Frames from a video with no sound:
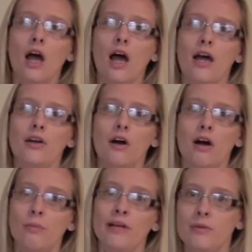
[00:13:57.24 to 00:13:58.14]
and
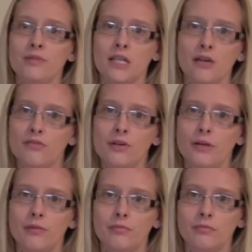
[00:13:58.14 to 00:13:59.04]
I'll be able to get through
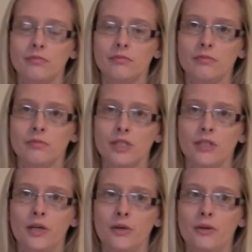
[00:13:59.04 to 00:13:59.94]
them.
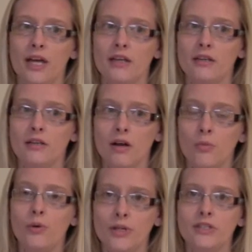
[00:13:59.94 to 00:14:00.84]
And I
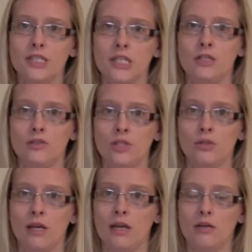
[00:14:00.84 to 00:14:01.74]
will continue to do
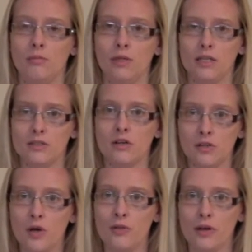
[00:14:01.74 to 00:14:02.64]
it because I
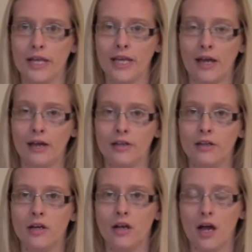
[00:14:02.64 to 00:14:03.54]
know that I can,
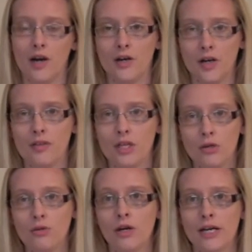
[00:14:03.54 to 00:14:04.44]
and I know that
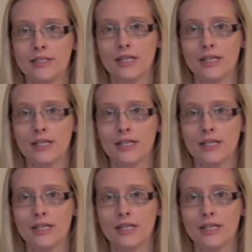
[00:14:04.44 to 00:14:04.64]
you guys